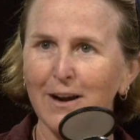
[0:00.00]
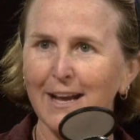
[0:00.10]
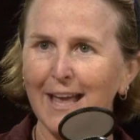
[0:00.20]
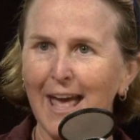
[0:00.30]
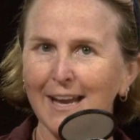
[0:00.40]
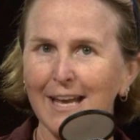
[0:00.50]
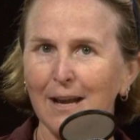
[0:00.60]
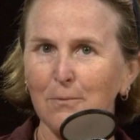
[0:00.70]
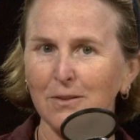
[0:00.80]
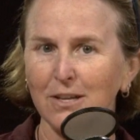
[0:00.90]
And
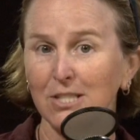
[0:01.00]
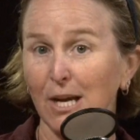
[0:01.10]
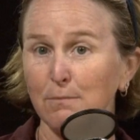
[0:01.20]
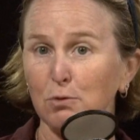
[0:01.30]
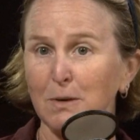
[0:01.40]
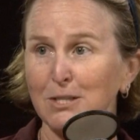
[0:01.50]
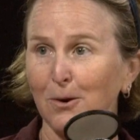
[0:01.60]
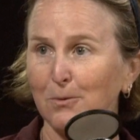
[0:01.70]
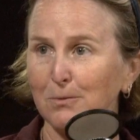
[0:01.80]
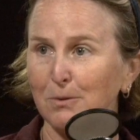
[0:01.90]
again, lots of times we
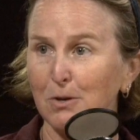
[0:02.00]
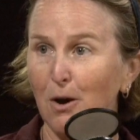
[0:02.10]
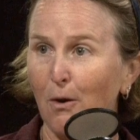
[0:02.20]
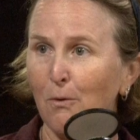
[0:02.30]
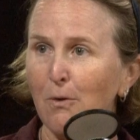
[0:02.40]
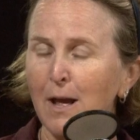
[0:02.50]
don't know.